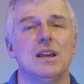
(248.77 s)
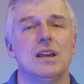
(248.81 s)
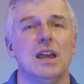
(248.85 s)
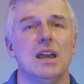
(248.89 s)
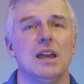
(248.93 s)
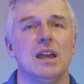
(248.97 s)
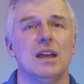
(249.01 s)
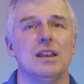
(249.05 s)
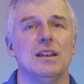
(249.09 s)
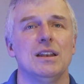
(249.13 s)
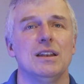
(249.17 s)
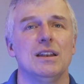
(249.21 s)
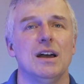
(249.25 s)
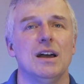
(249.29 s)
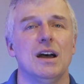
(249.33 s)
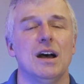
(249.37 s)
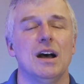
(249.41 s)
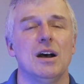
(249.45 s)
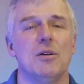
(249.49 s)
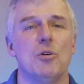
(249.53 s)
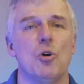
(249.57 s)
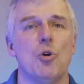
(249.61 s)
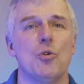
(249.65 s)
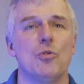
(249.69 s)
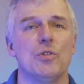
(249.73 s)
And
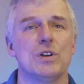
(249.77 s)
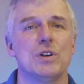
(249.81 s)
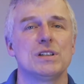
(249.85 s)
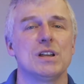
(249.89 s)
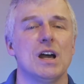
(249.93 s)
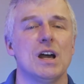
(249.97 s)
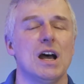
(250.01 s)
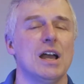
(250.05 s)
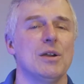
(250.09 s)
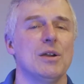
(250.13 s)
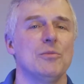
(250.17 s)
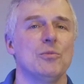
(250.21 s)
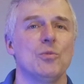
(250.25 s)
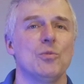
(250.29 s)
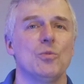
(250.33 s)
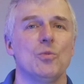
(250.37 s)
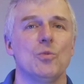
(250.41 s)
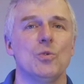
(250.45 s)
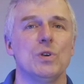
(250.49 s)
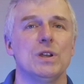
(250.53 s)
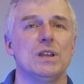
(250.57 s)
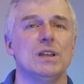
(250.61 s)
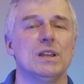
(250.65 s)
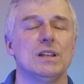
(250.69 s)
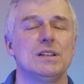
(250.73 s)
over time,
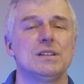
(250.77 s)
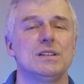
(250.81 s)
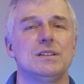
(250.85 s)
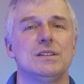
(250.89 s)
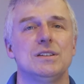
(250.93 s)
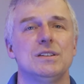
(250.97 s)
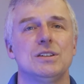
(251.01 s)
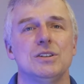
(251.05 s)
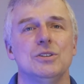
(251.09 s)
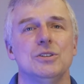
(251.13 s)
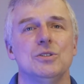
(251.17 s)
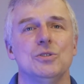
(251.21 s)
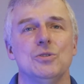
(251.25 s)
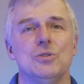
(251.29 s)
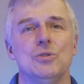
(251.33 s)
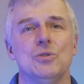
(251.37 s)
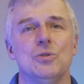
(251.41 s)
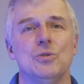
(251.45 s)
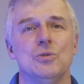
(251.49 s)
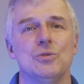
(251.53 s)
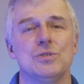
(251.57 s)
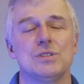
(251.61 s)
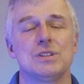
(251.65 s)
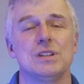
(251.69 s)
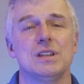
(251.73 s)
we get
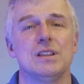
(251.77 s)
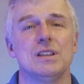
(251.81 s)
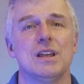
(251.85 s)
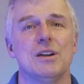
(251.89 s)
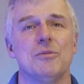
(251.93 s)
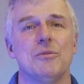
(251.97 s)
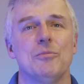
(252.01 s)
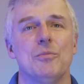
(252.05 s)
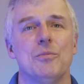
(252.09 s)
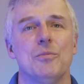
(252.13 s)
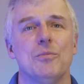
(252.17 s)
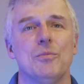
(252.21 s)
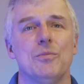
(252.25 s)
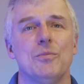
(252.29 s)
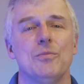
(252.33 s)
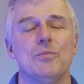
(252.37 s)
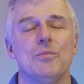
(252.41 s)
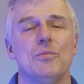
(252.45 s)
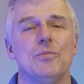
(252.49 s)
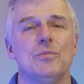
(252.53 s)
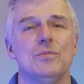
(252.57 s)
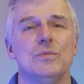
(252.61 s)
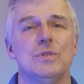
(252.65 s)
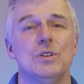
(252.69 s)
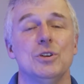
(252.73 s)
to see them
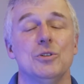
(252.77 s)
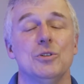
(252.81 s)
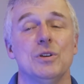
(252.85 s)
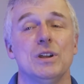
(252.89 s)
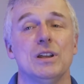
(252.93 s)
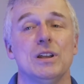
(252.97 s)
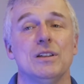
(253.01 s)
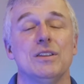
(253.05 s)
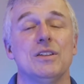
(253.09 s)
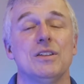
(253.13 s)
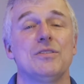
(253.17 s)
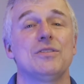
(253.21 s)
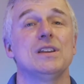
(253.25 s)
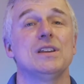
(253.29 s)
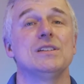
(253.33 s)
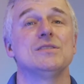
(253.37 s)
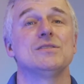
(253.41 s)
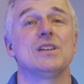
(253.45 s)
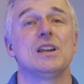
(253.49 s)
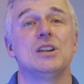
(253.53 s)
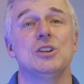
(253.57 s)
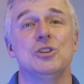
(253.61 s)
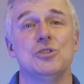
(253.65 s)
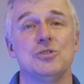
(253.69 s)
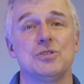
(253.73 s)
doing the
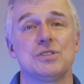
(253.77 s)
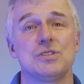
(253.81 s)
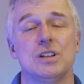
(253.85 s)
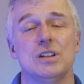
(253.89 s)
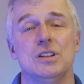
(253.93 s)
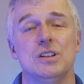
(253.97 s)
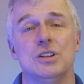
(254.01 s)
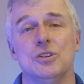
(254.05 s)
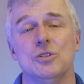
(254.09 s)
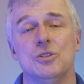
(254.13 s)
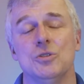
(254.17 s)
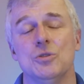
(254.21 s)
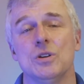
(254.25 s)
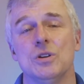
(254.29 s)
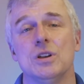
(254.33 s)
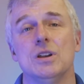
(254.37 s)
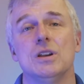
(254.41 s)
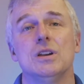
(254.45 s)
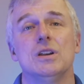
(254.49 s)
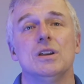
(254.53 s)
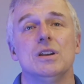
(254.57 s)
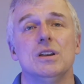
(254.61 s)
things they used to do